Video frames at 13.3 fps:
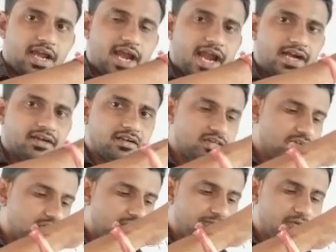And
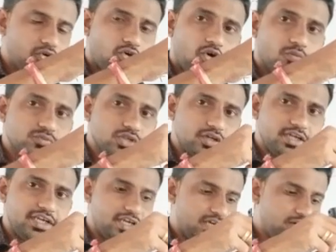if you
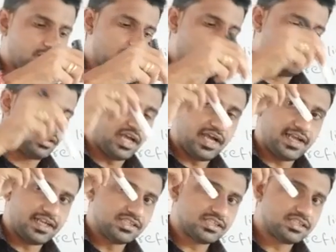observe here,
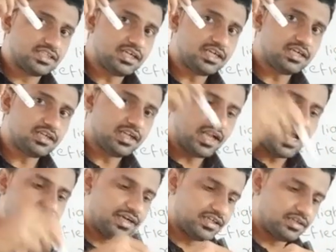the incident
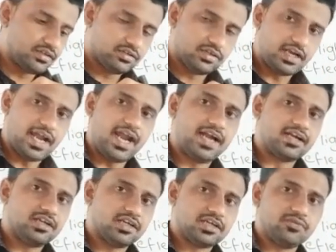light
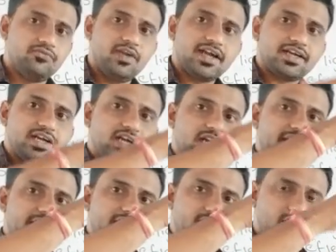and reflected
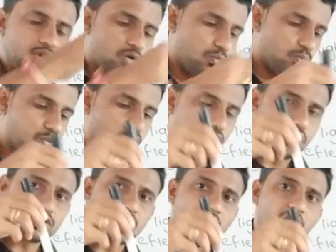light
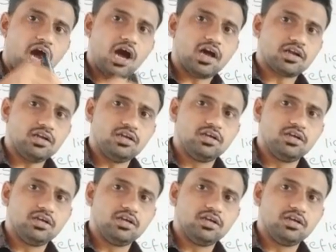both are